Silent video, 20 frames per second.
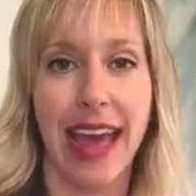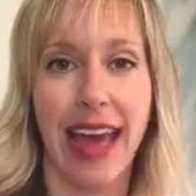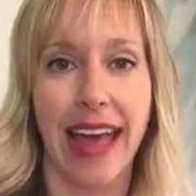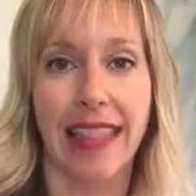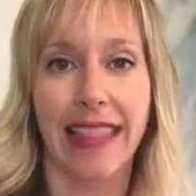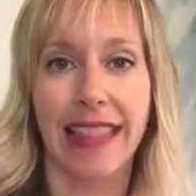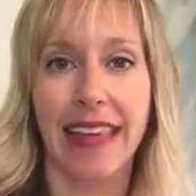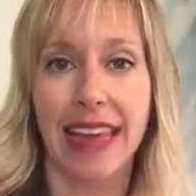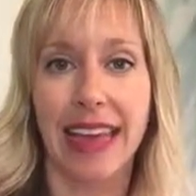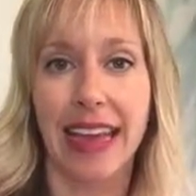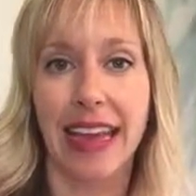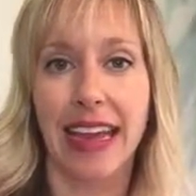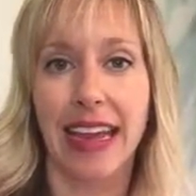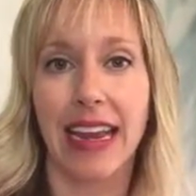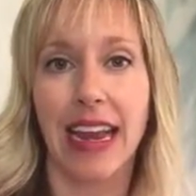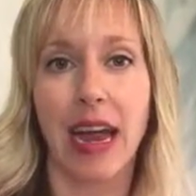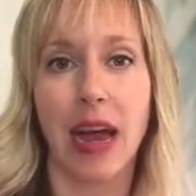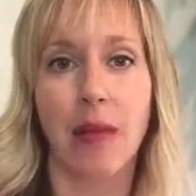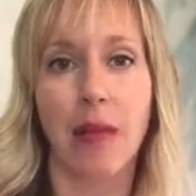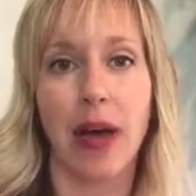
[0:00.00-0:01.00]
And
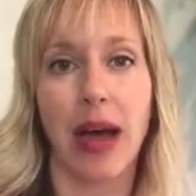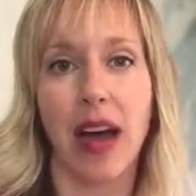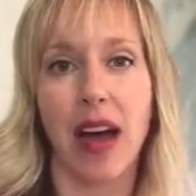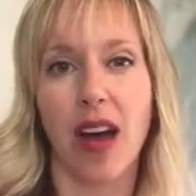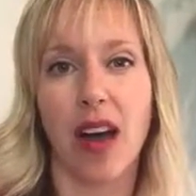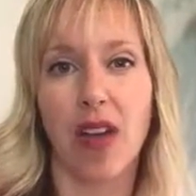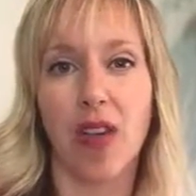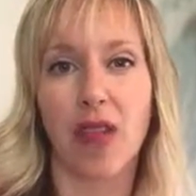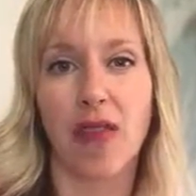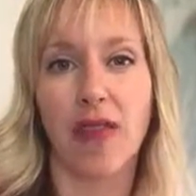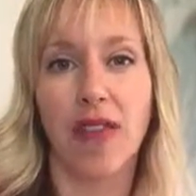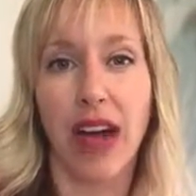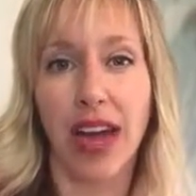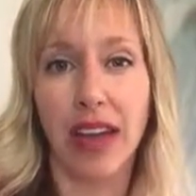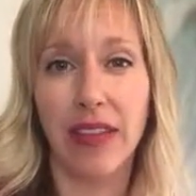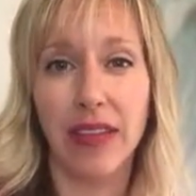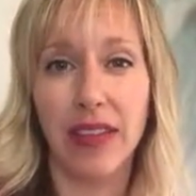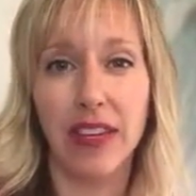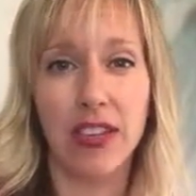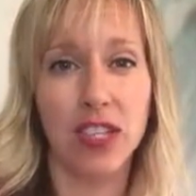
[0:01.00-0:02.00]
then about
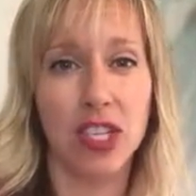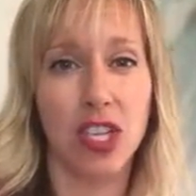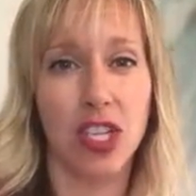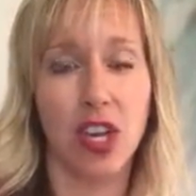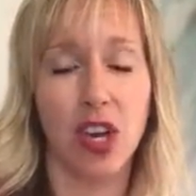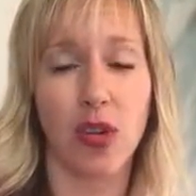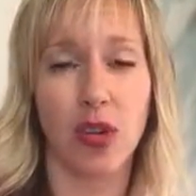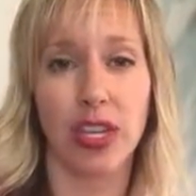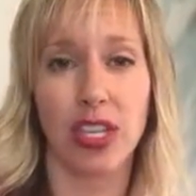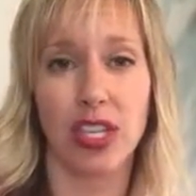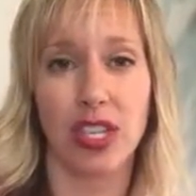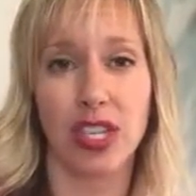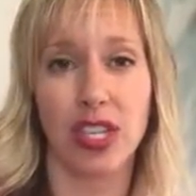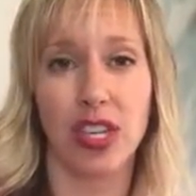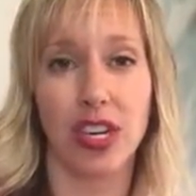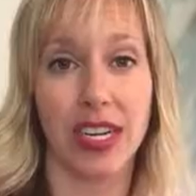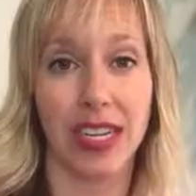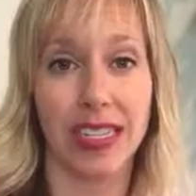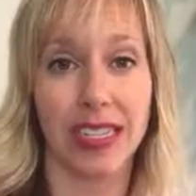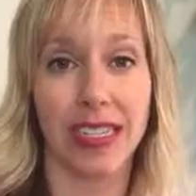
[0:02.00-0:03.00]
5 years ago, it just
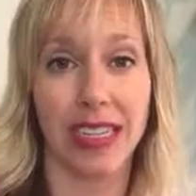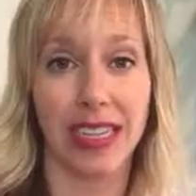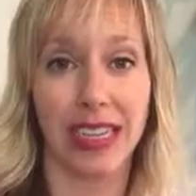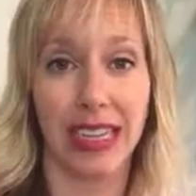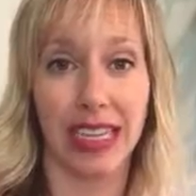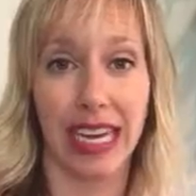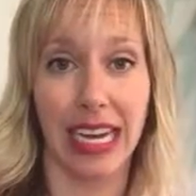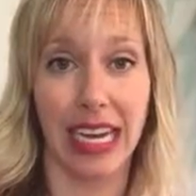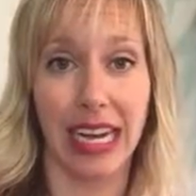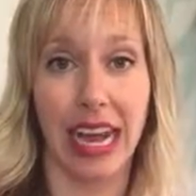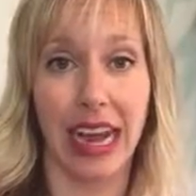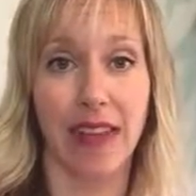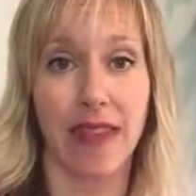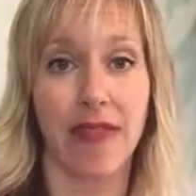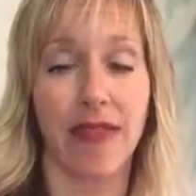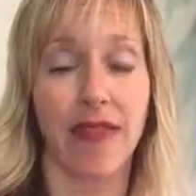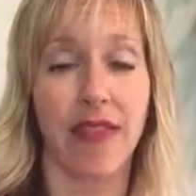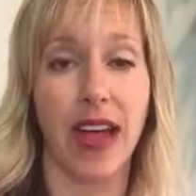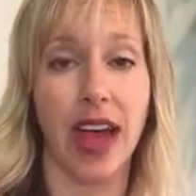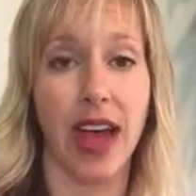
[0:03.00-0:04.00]
started to click. I
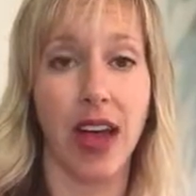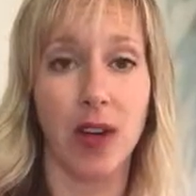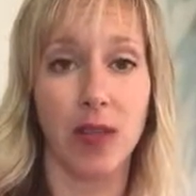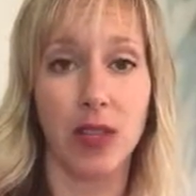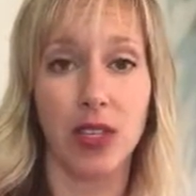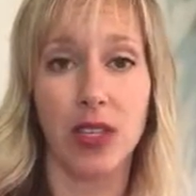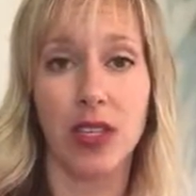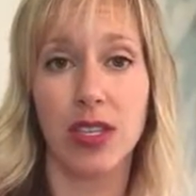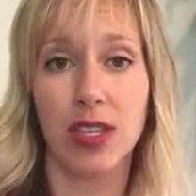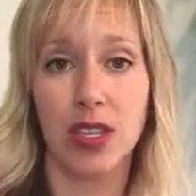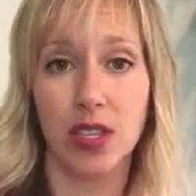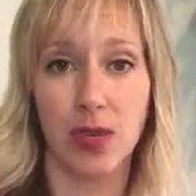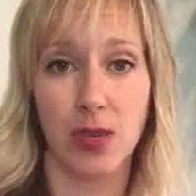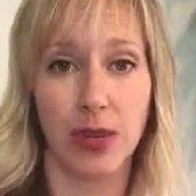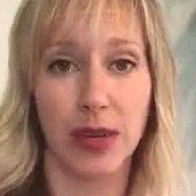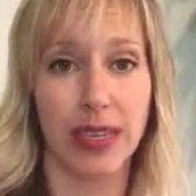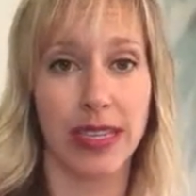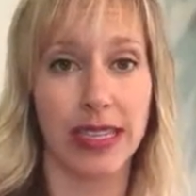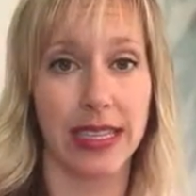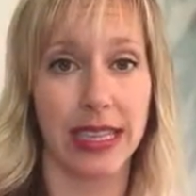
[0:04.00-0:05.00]
found the
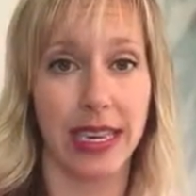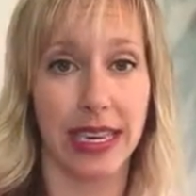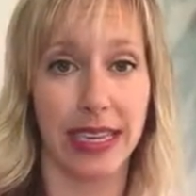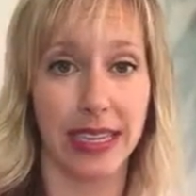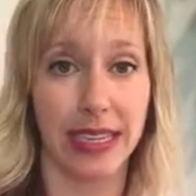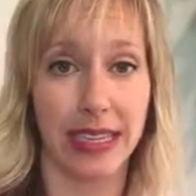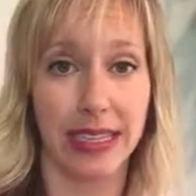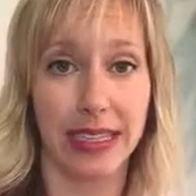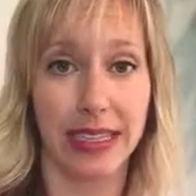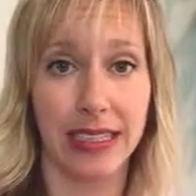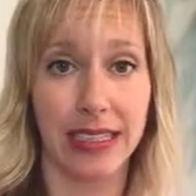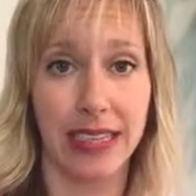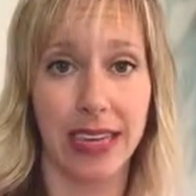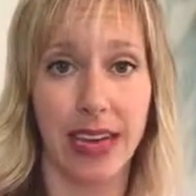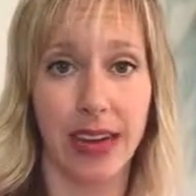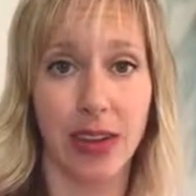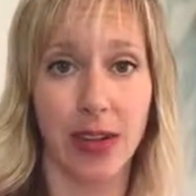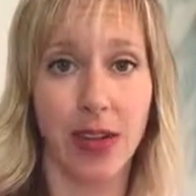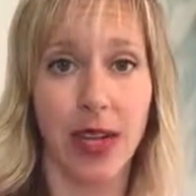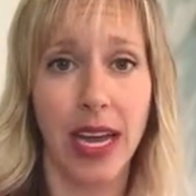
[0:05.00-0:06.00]
stories that I needed to
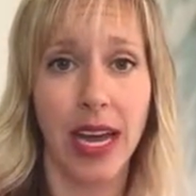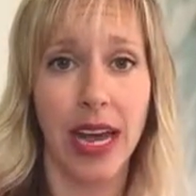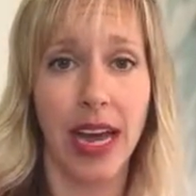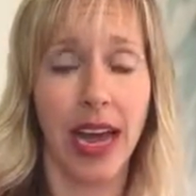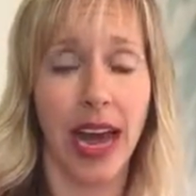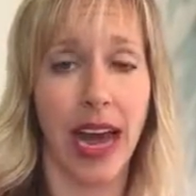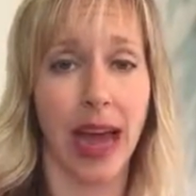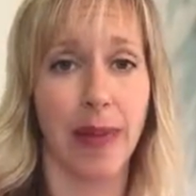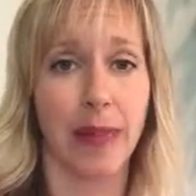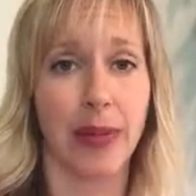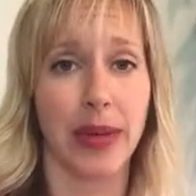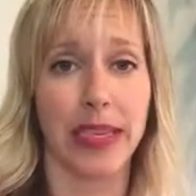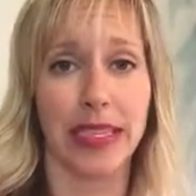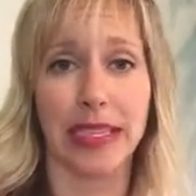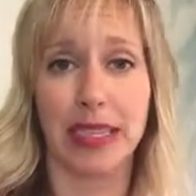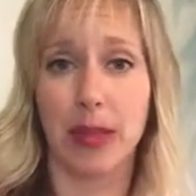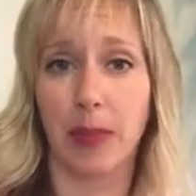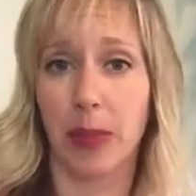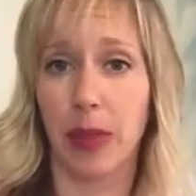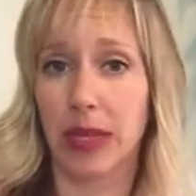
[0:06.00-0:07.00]
tell. I
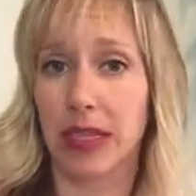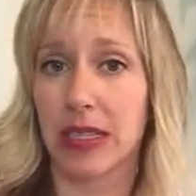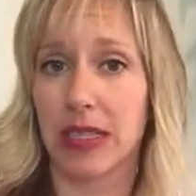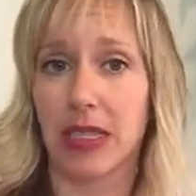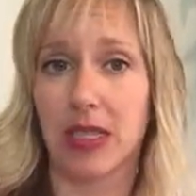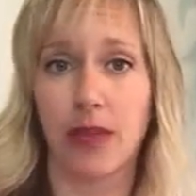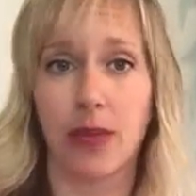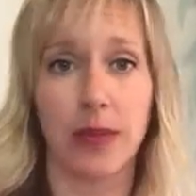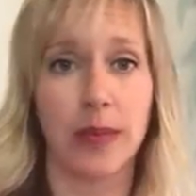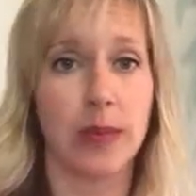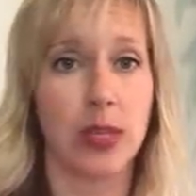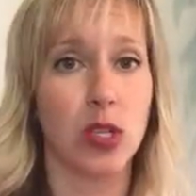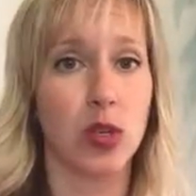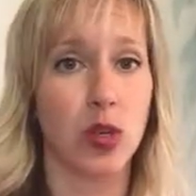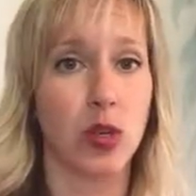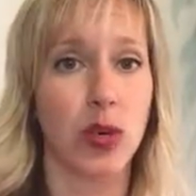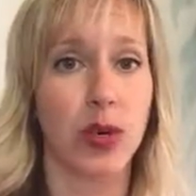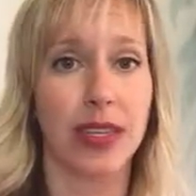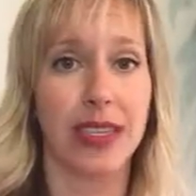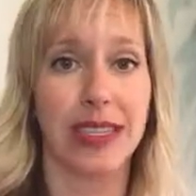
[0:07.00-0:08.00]
picked the pieces from
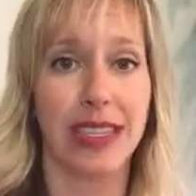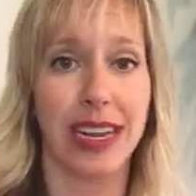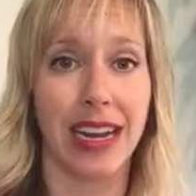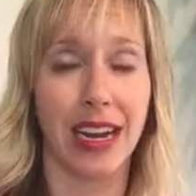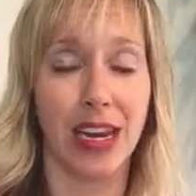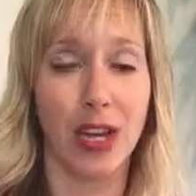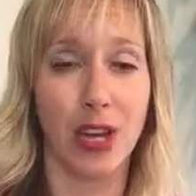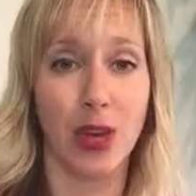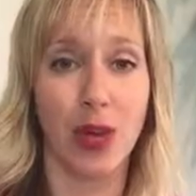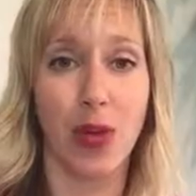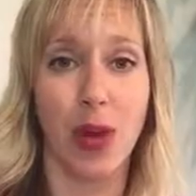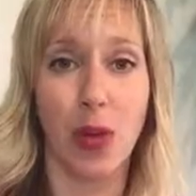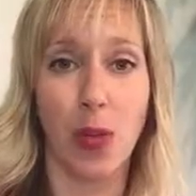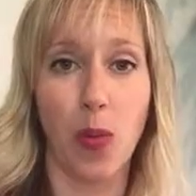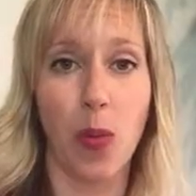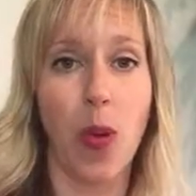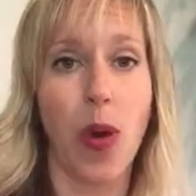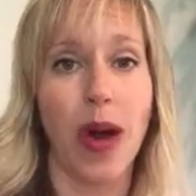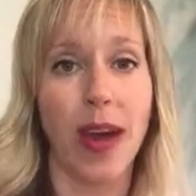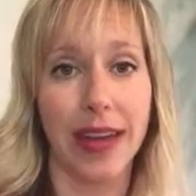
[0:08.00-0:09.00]
stories that I knew I
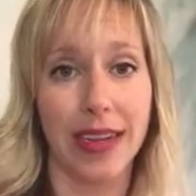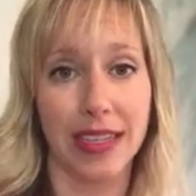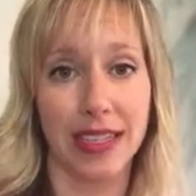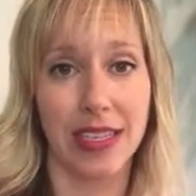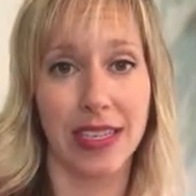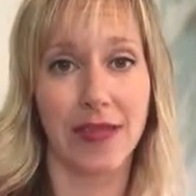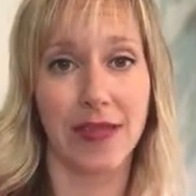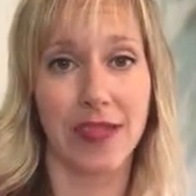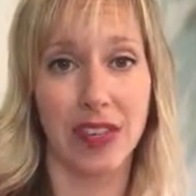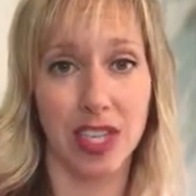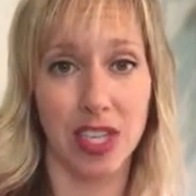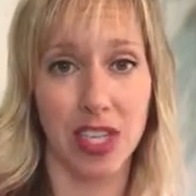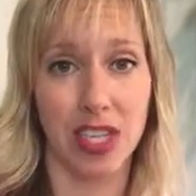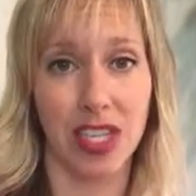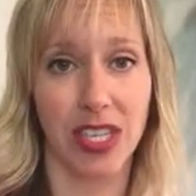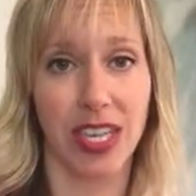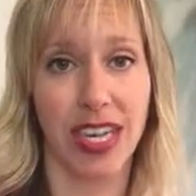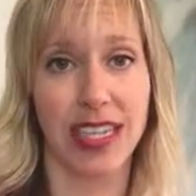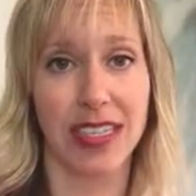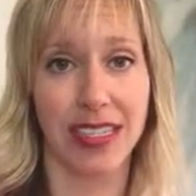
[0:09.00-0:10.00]
wanted to
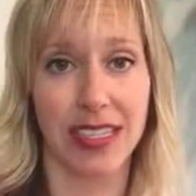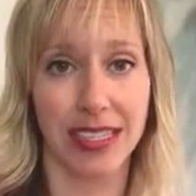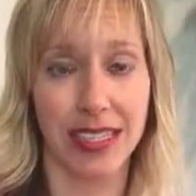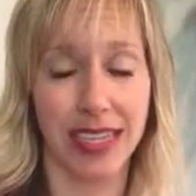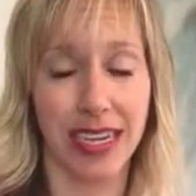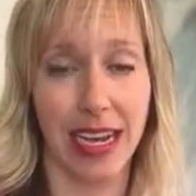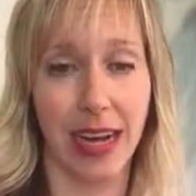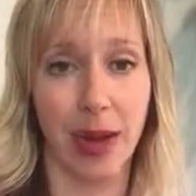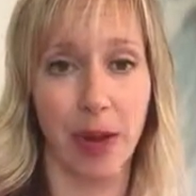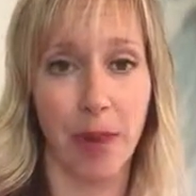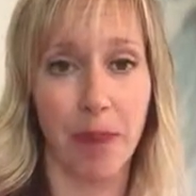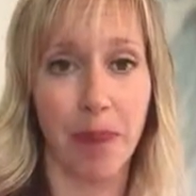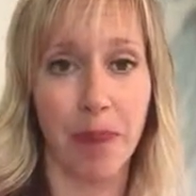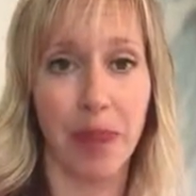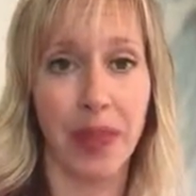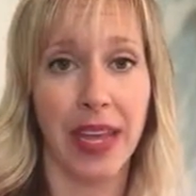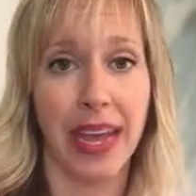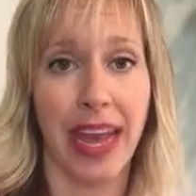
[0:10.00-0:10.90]
fictionalize and tell.